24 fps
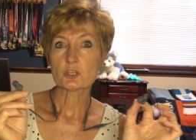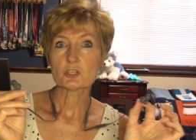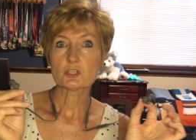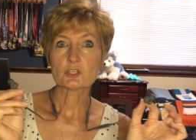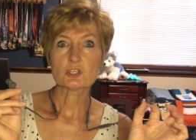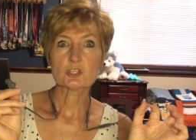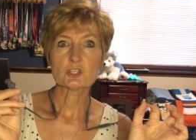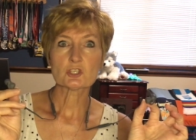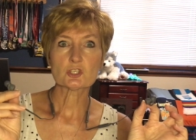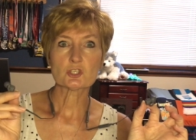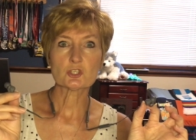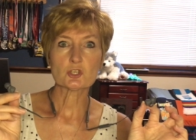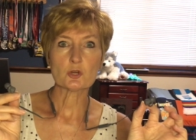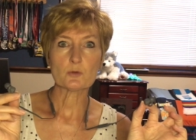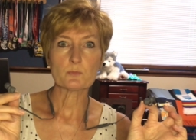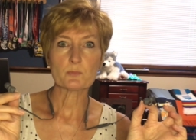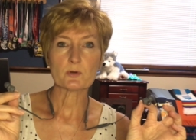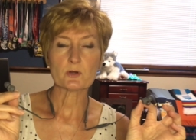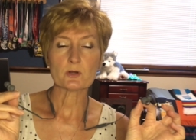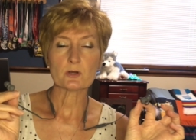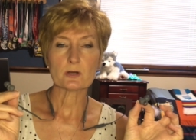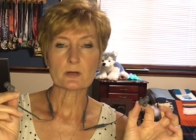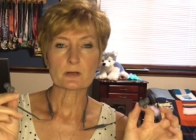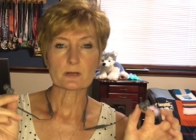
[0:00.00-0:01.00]

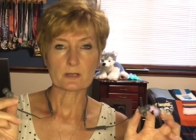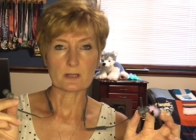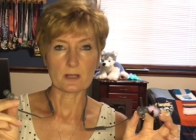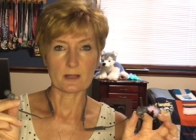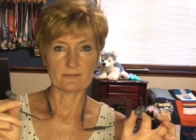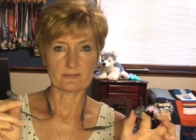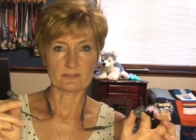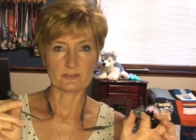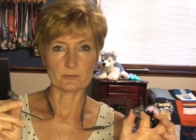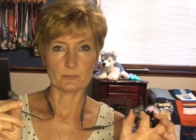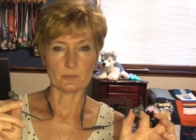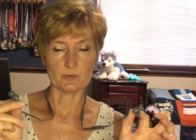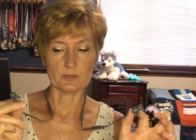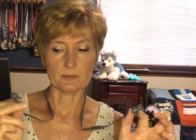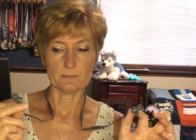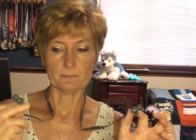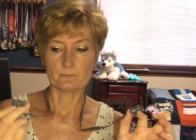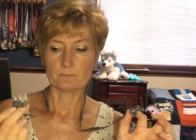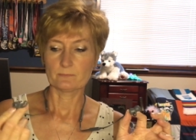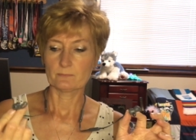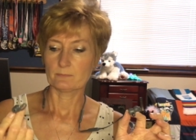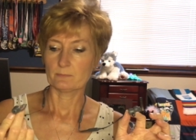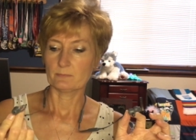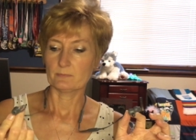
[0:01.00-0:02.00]
super comfortable.
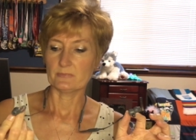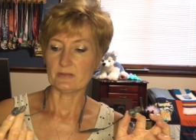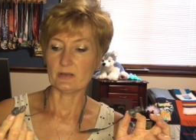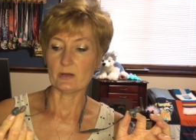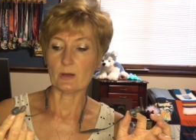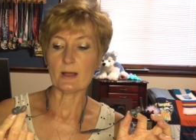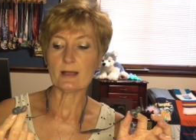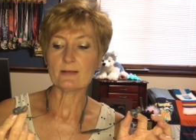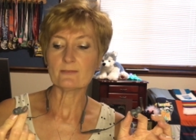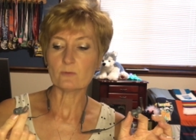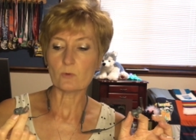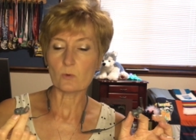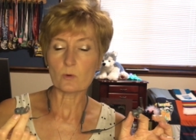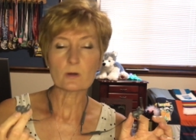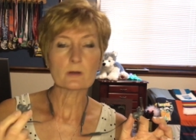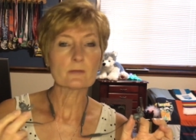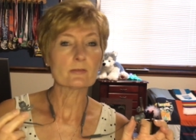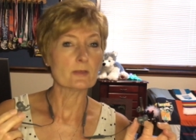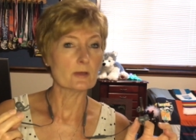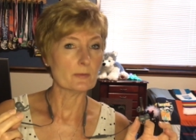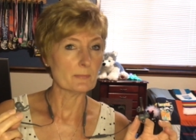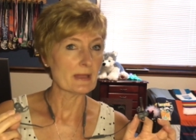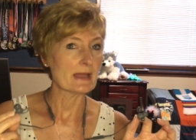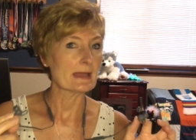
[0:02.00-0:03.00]
Now I've worn
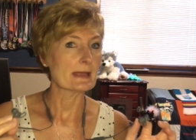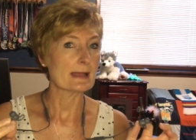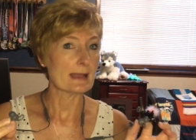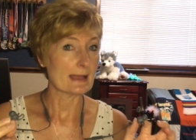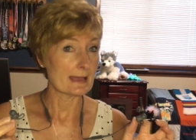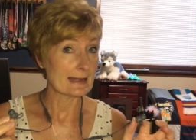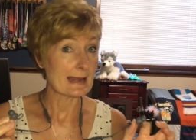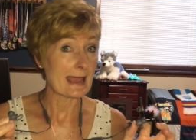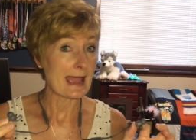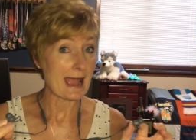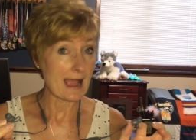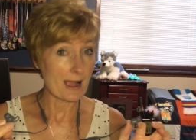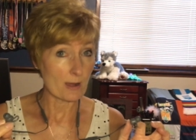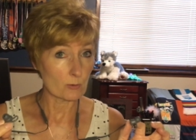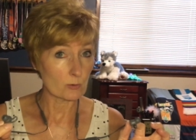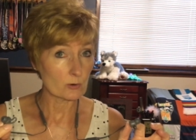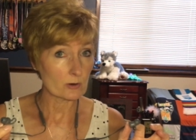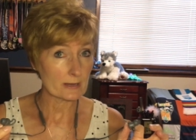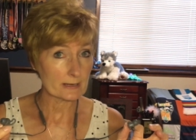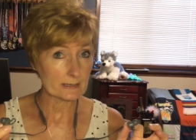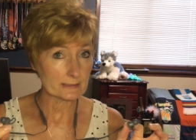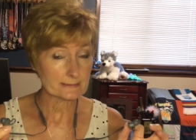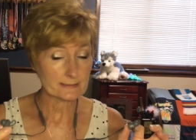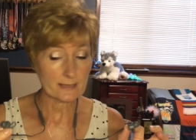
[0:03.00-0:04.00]
them at an hour
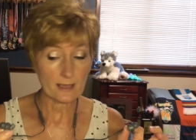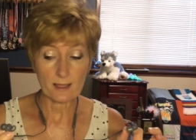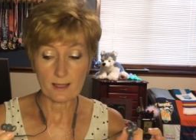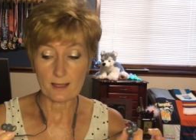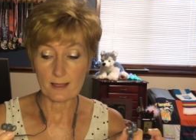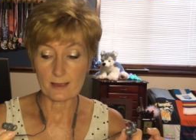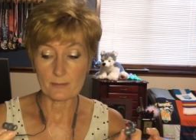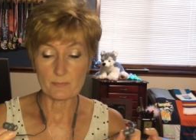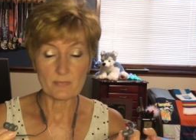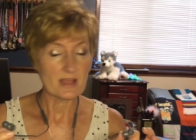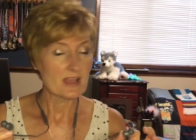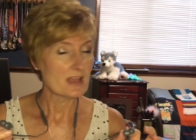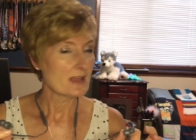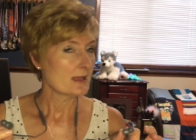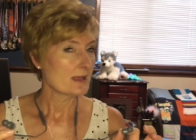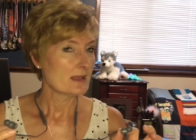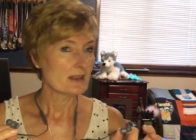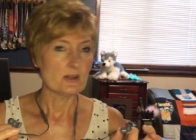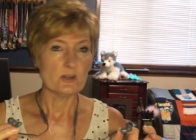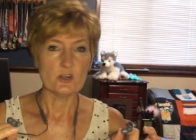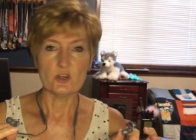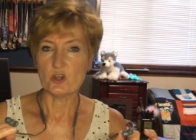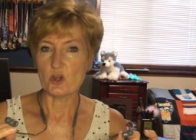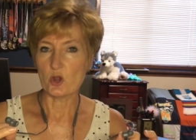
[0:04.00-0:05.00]
at a time,
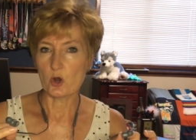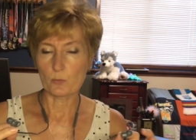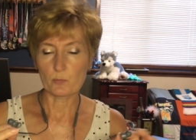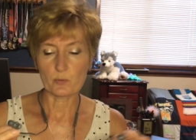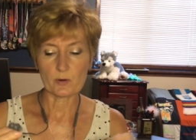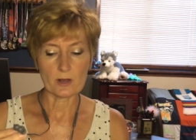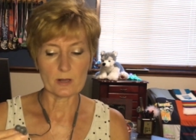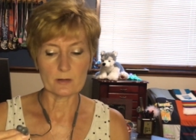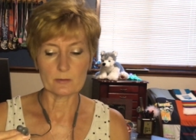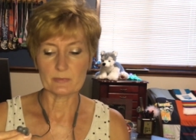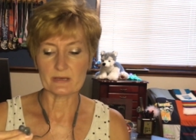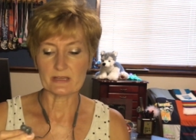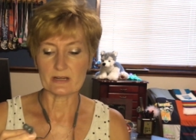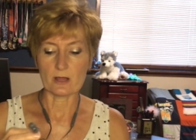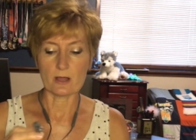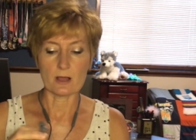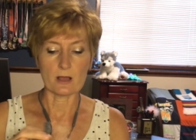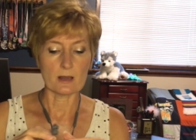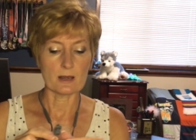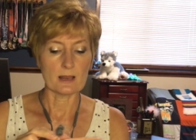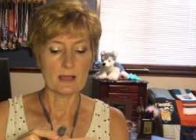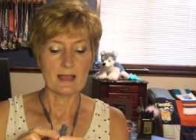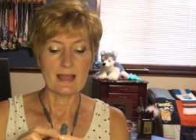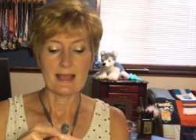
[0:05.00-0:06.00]
no problem at
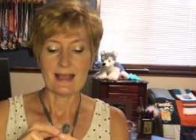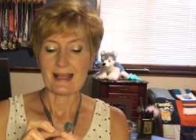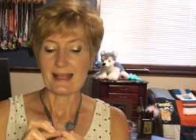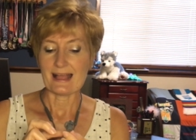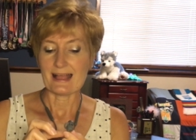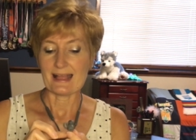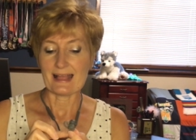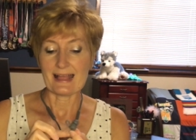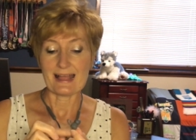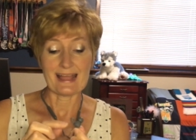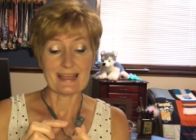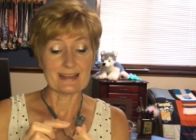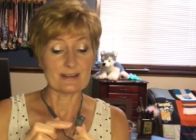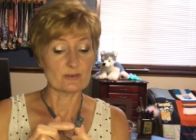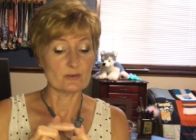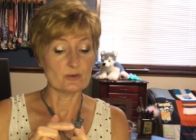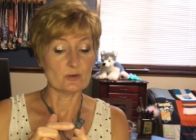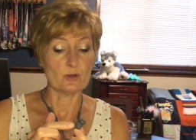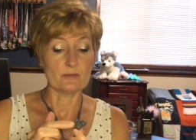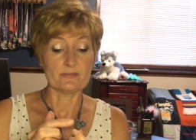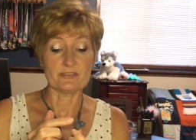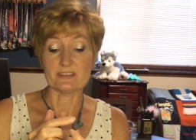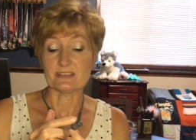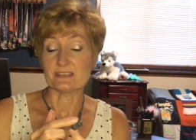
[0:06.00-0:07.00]
all. I don't
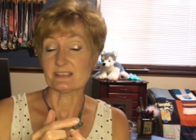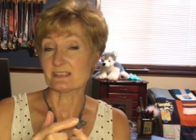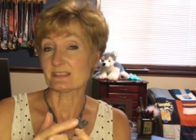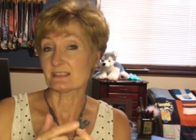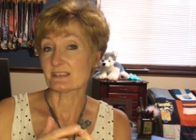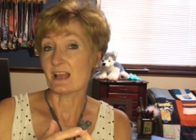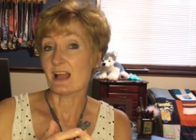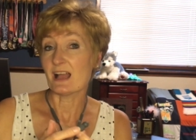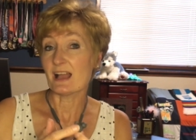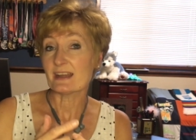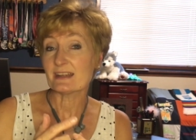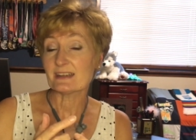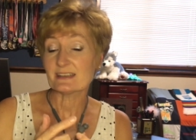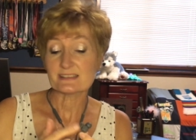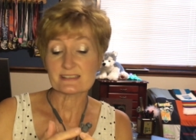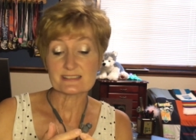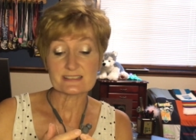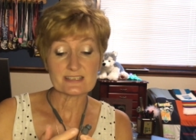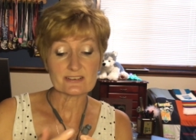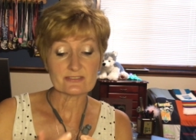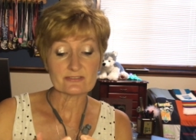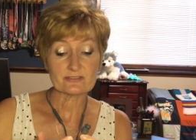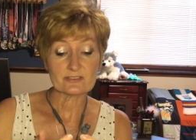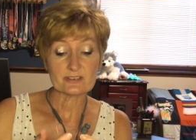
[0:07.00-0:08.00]
know if the design is
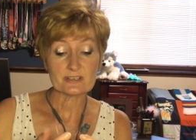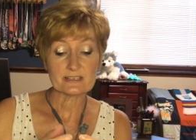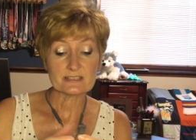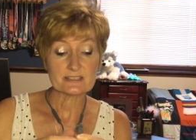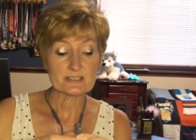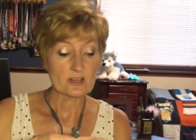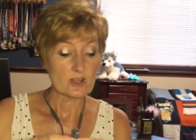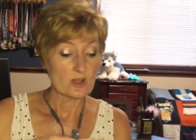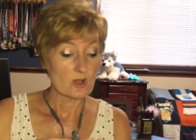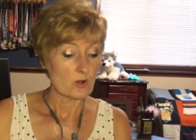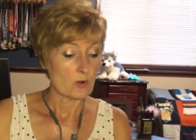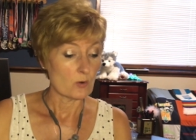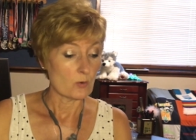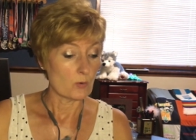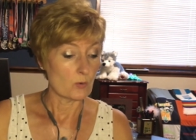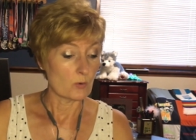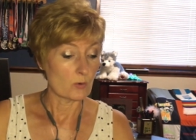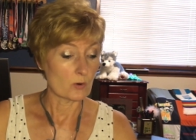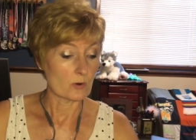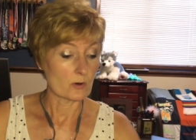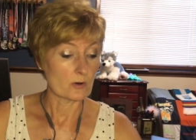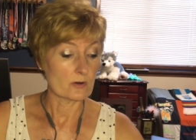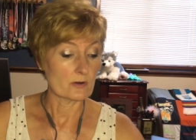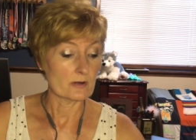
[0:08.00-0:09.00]
different
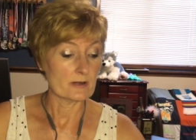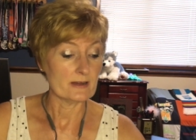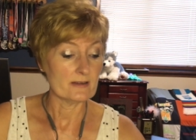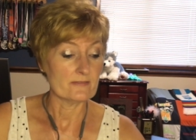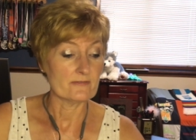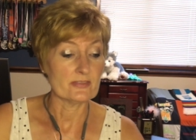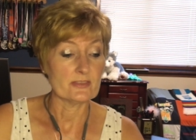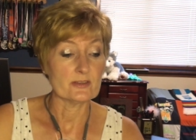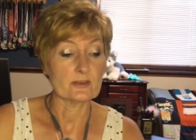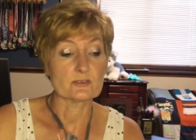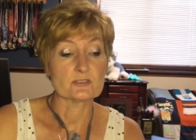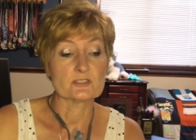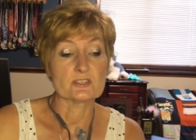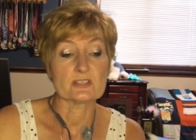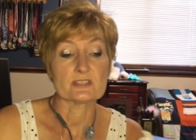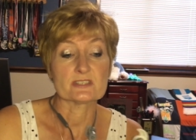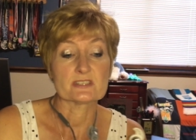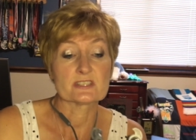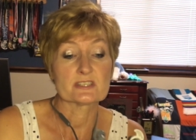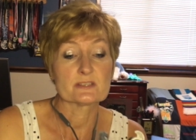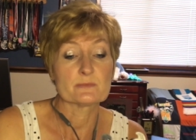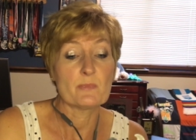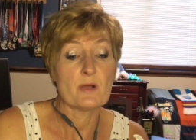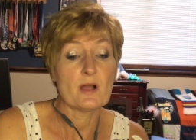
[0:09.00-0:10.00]
or if they're
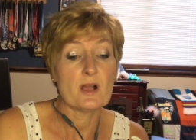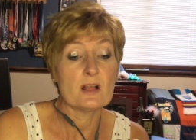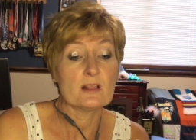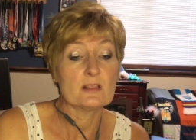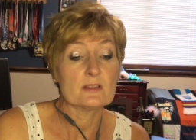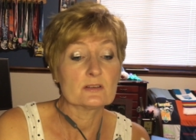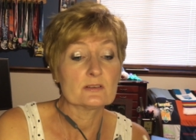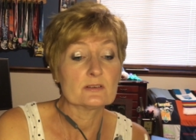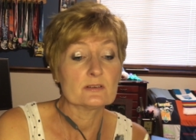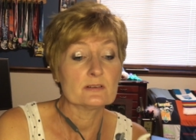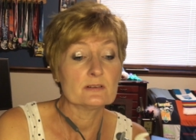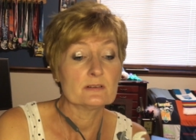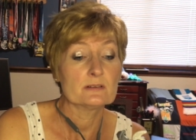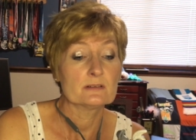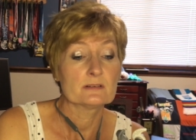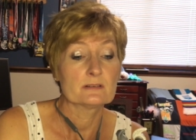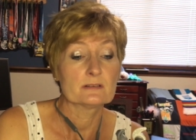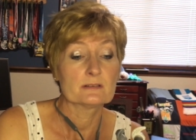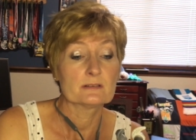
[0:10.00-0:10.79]
just smaller,